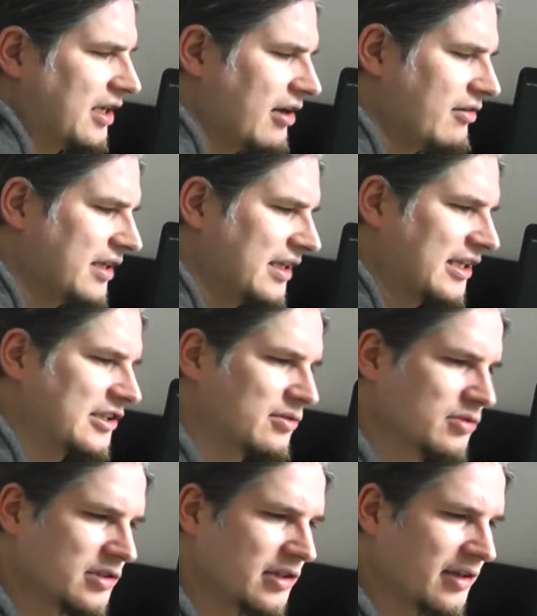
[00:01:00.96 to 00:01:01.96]
down in case
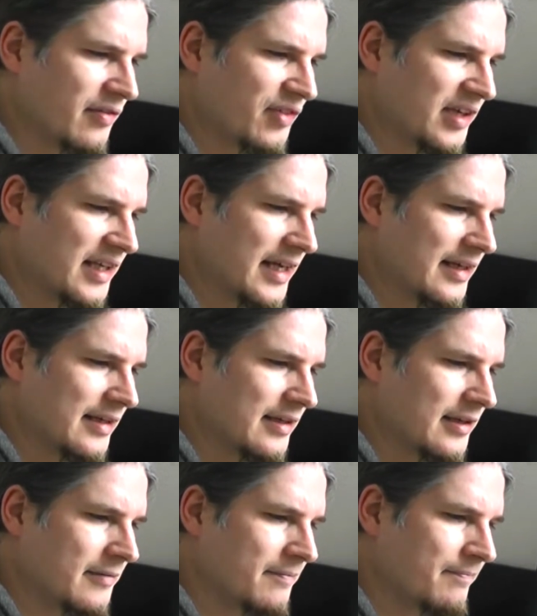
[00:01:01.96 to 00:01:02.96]
I was gonna forget
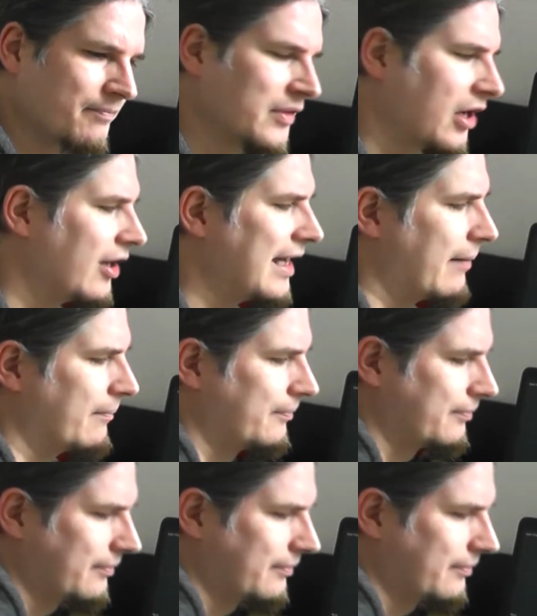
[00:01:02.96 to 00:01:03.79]
them. Oh yeah,